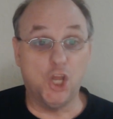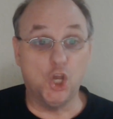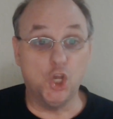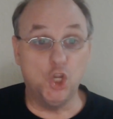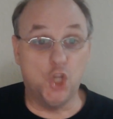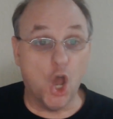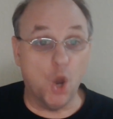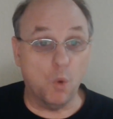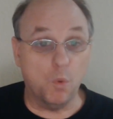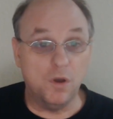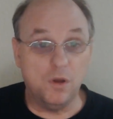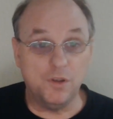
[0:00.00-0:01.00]
Go,
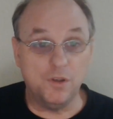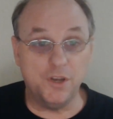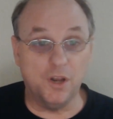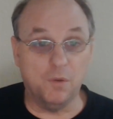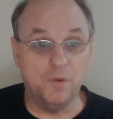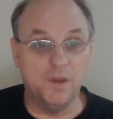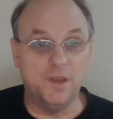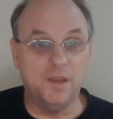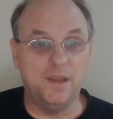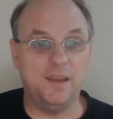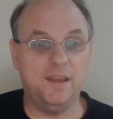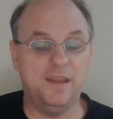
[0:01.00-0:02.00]

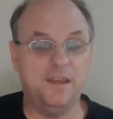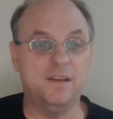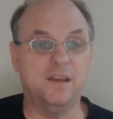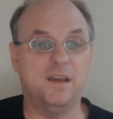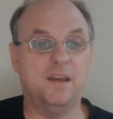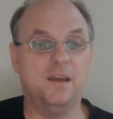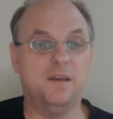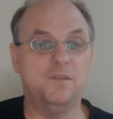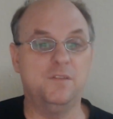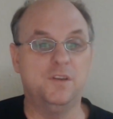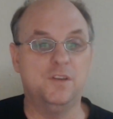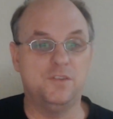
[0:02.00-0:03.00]
and
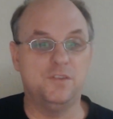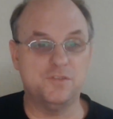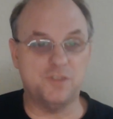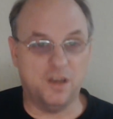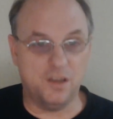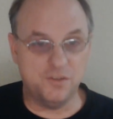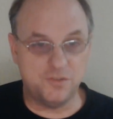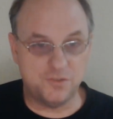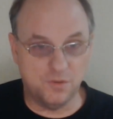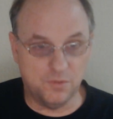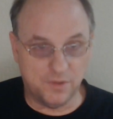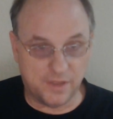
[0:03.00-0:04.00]
there's
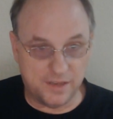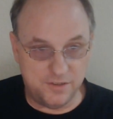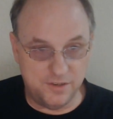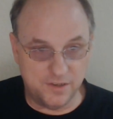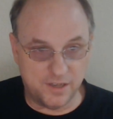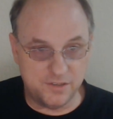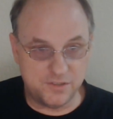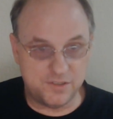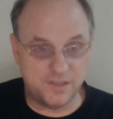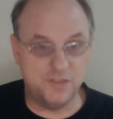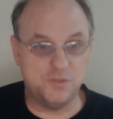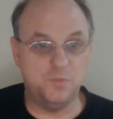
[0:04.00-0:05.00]
also, like, the United
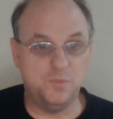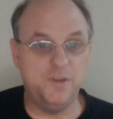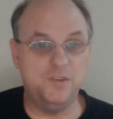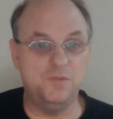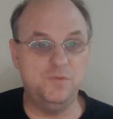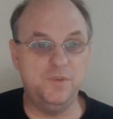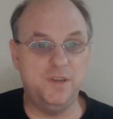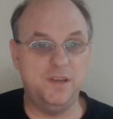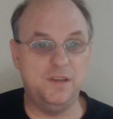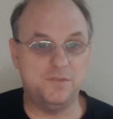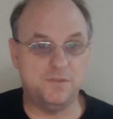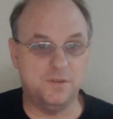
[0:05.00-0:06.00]
States, we do
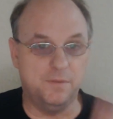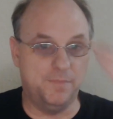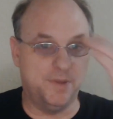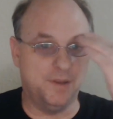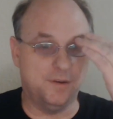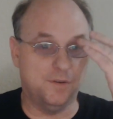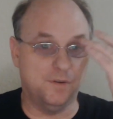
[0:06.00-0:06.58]
need some better,